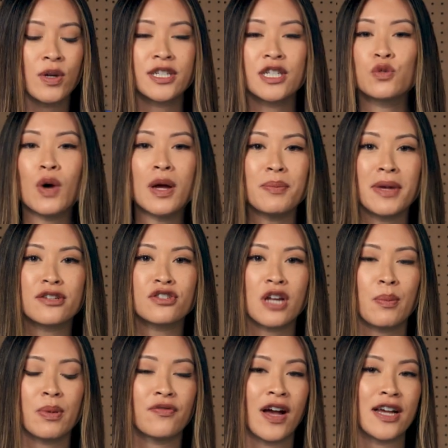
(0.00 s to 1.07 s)
which is what makes
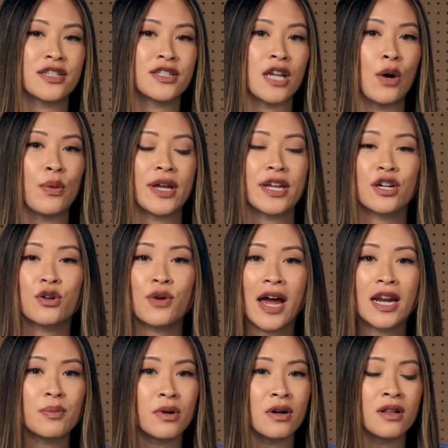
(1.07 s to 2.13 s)
Shopify so
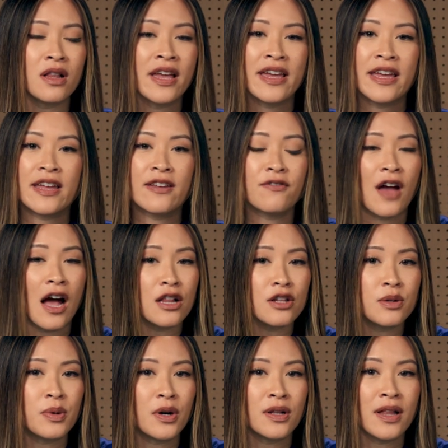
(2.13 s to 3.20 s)
incredible,
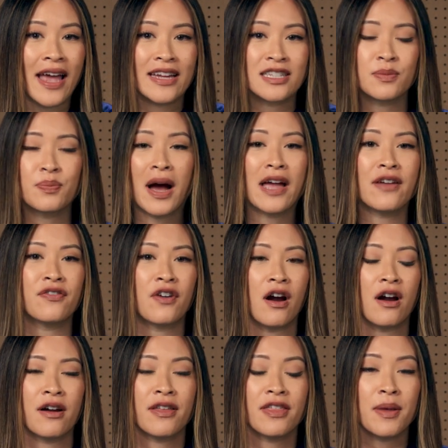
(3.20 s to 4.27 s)
invaluable, and by
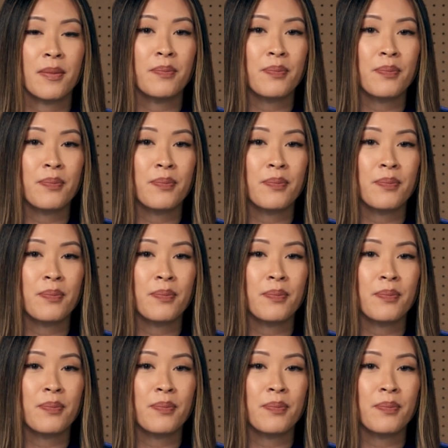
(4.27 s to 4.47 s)
far the